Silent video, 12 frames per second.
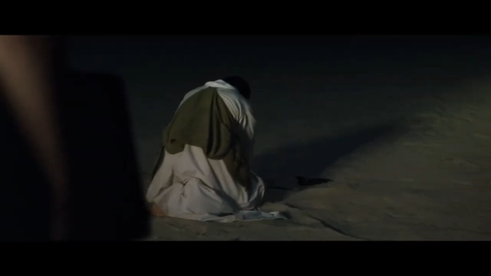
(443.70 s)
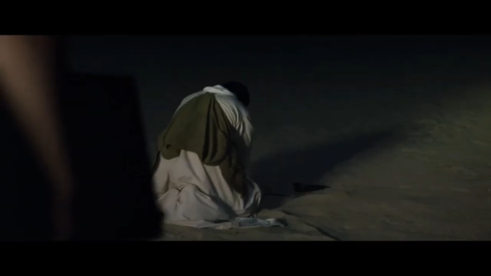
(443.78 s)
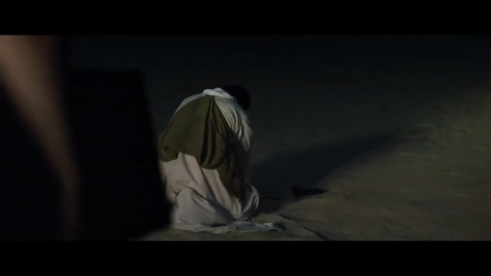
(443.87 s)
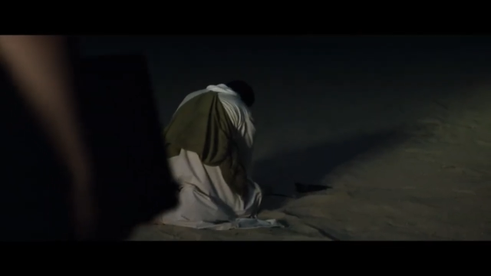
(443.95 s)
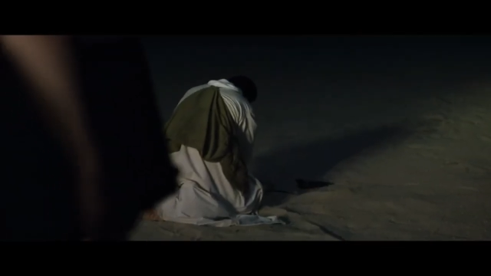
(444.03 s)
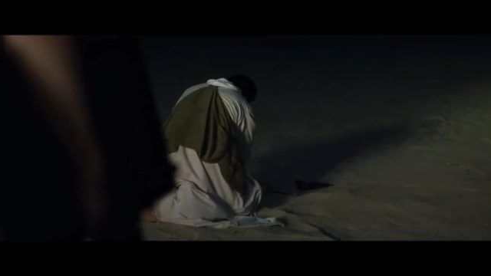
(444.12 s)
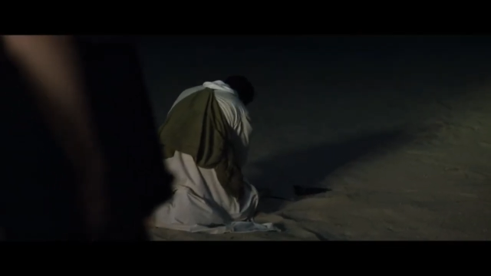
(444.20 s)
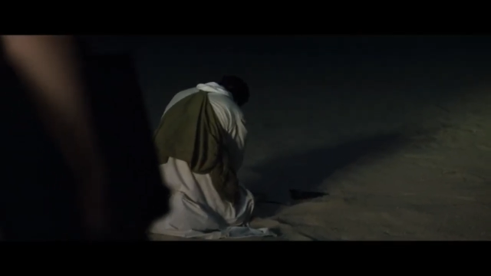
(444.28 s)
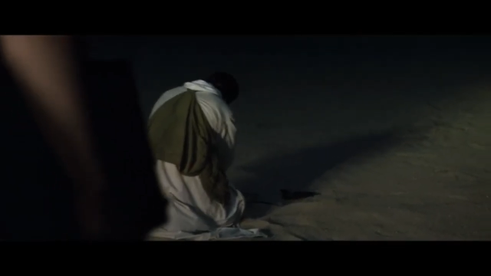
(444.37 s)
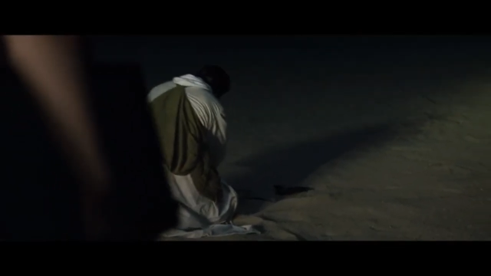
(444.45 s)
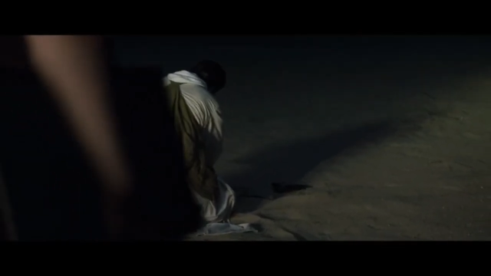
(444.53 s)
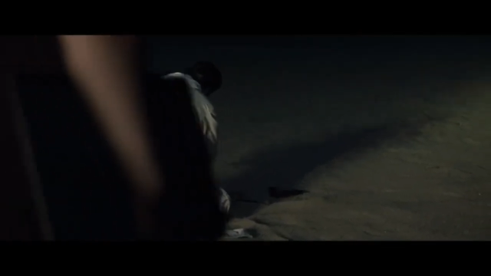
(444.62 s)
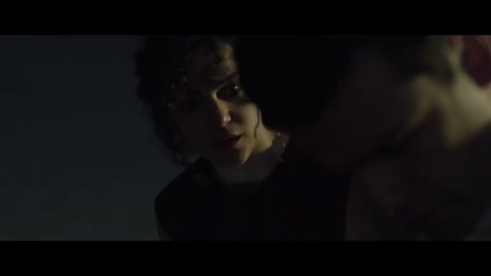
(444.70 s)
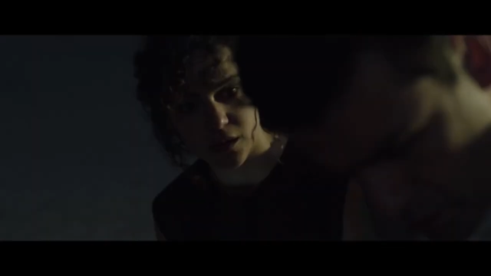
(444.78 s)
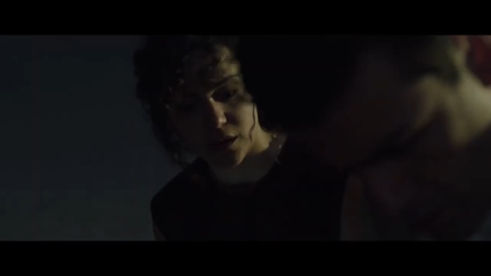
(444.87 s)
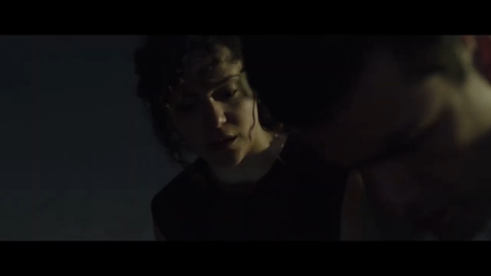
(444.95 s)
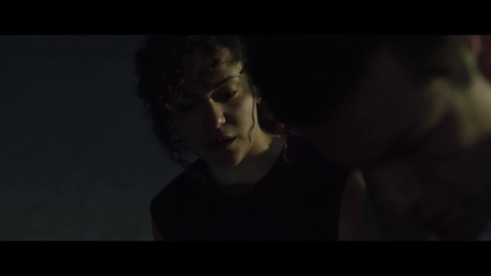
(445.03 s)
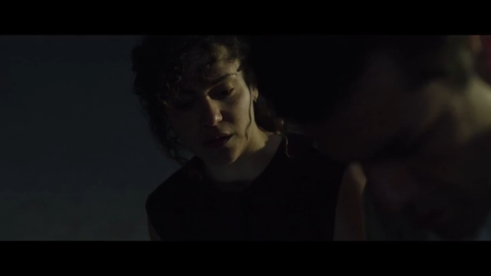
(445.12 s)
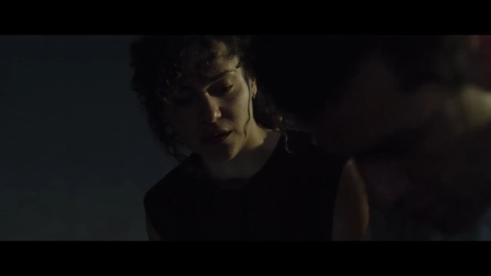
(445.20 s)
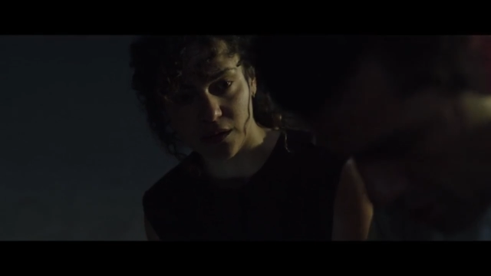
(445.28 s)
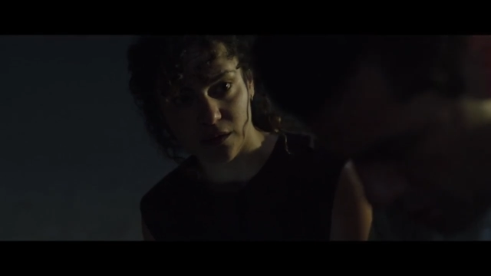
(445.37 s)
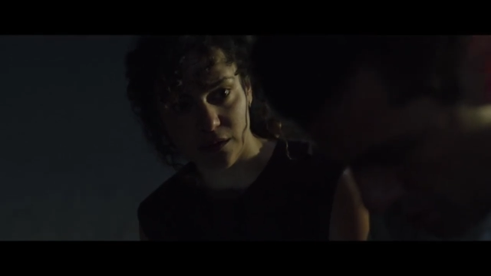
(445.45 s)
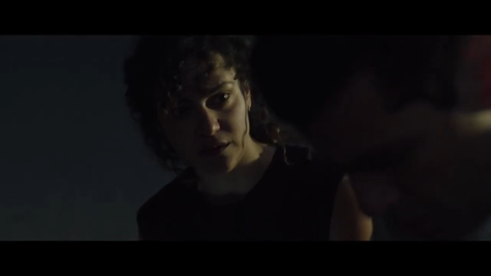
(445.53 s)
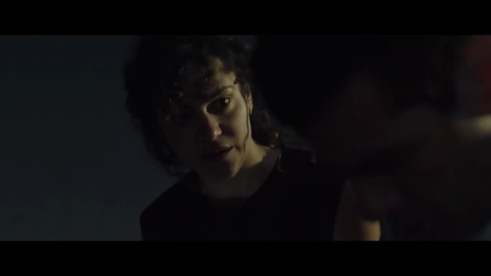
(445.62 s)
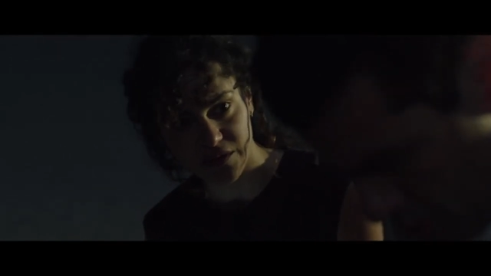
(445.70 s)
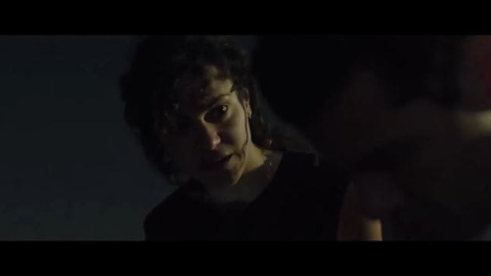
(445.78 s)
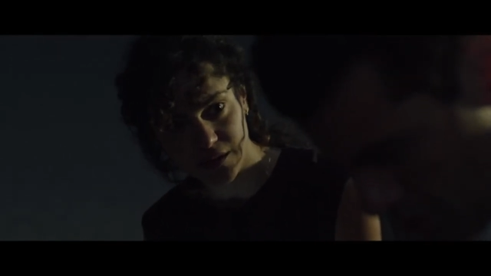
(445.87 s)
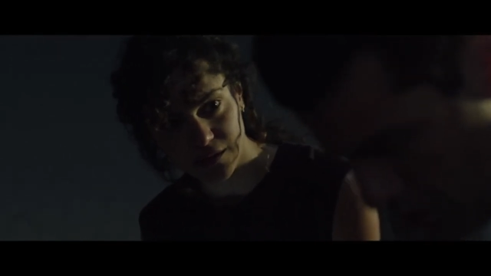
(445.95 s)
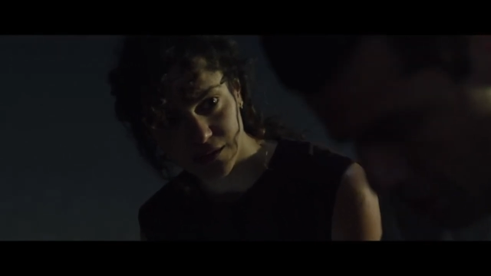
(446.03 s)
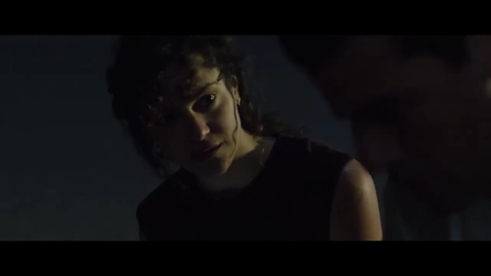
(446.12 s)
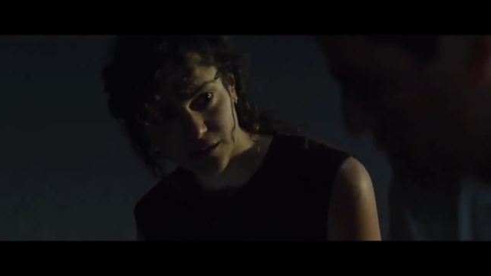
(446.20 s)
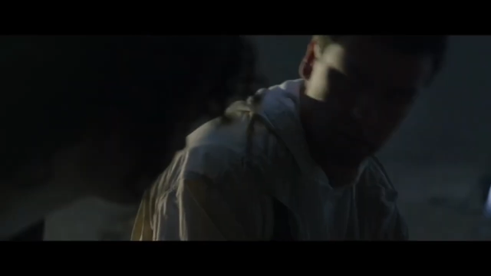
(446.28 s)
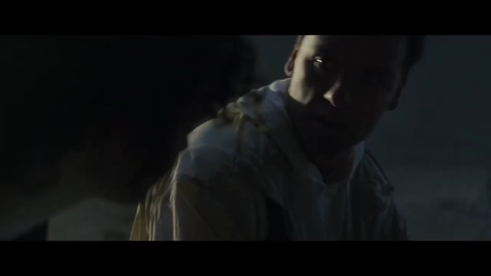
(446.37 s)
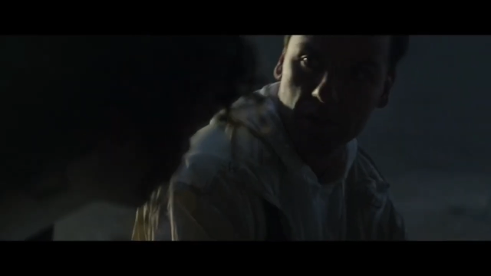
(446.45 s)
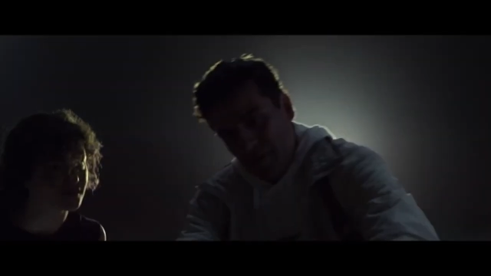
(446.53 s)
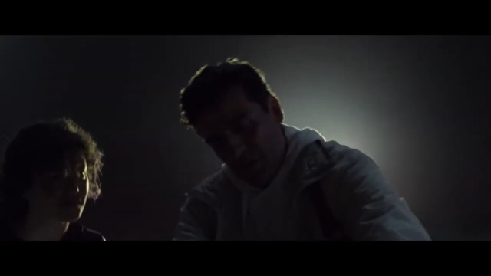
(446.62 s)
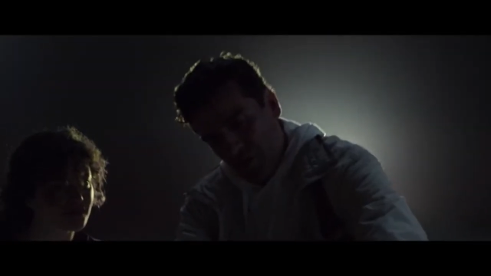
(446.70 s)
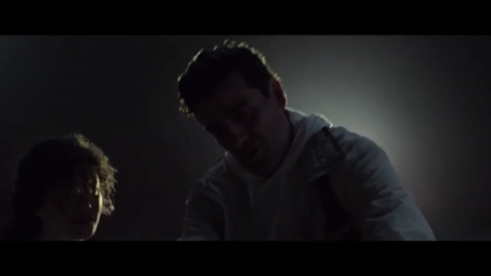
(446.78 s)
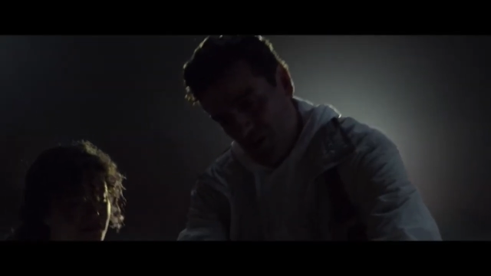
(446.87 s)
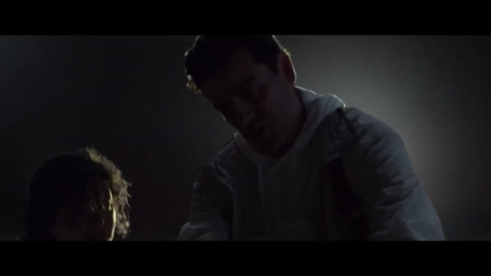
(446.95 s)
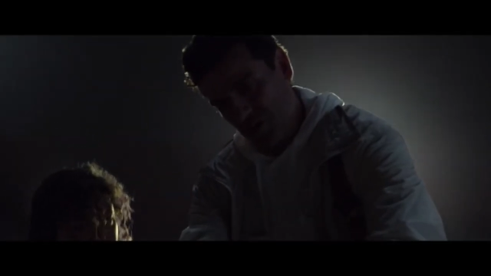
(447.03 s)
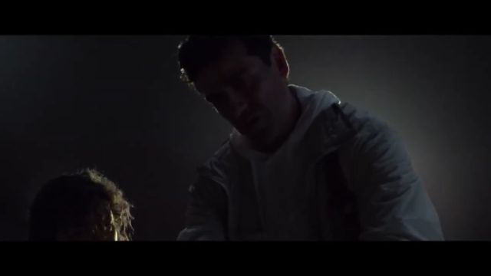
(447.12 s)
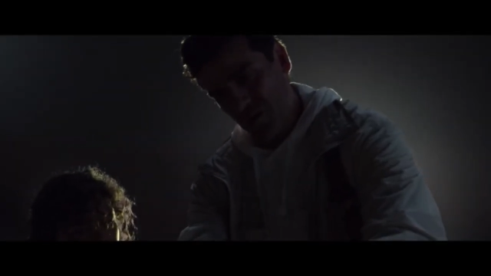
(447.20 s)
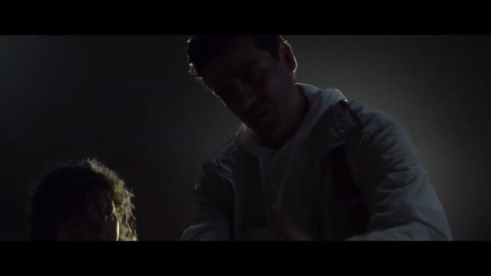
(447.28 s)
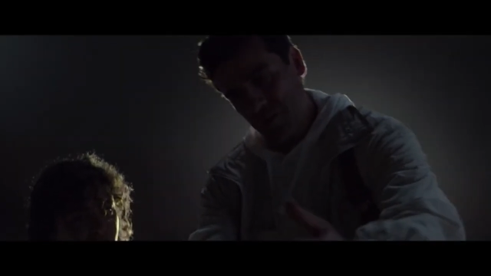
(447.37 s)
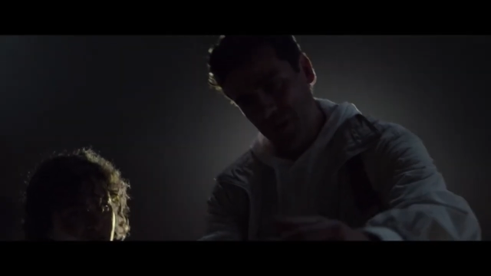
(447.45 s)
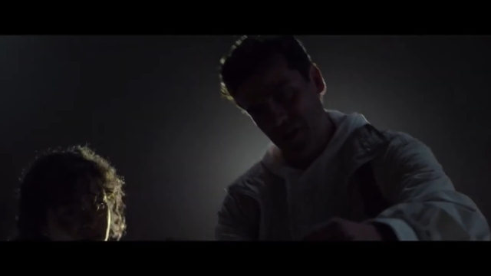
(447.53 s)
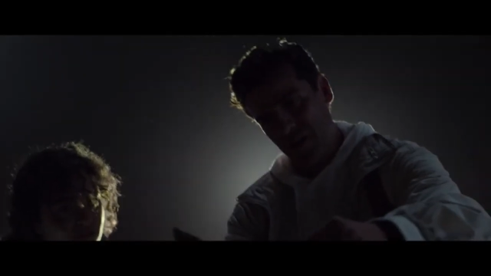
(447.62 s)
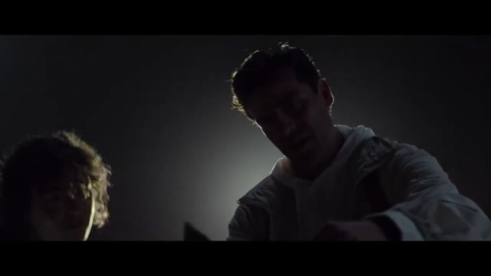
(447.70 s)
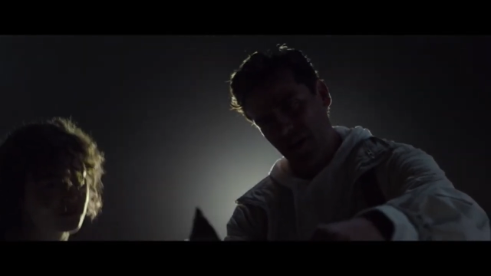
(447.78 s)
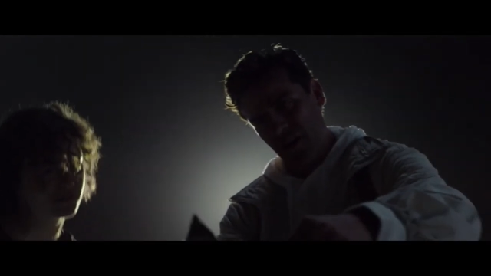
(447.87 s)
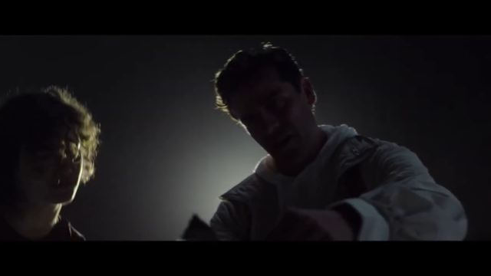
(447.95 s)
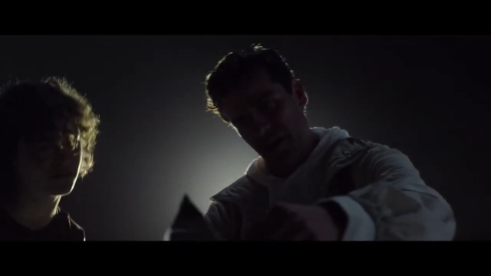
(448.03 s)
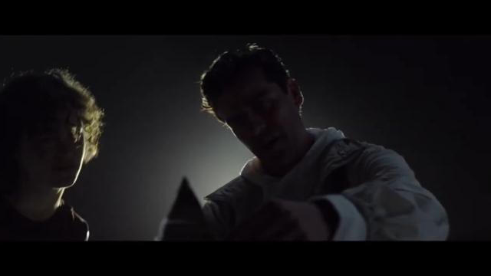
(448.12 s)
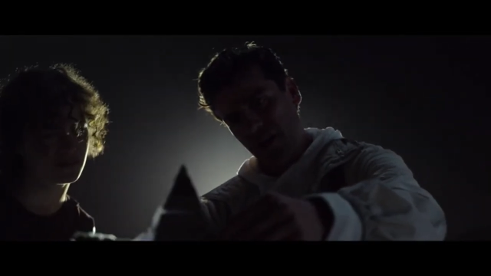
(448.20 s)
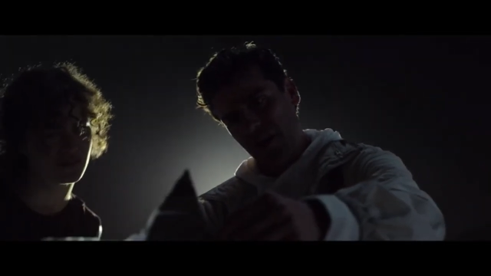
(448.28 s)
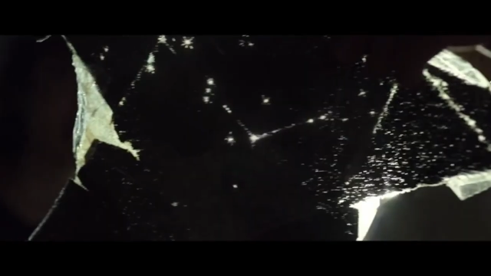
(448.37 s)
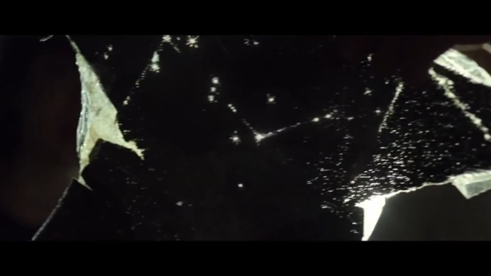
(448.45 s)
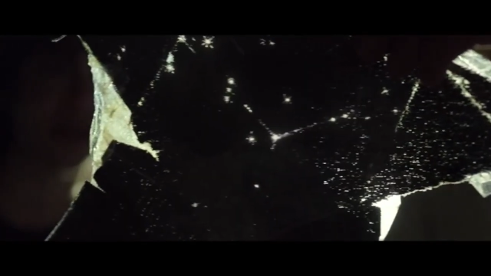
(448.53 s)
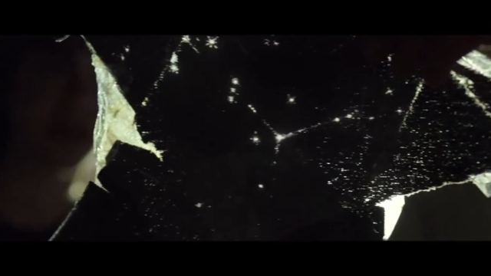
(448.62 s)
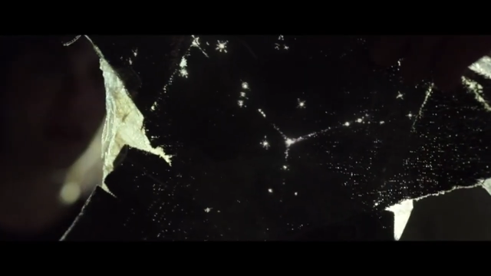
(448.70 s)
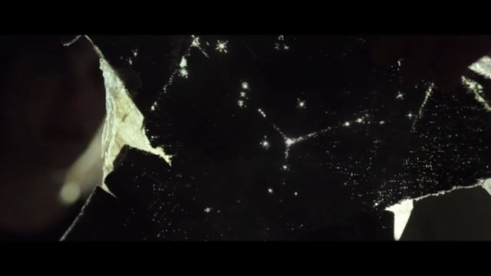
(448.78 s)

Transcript: (no speaker visible)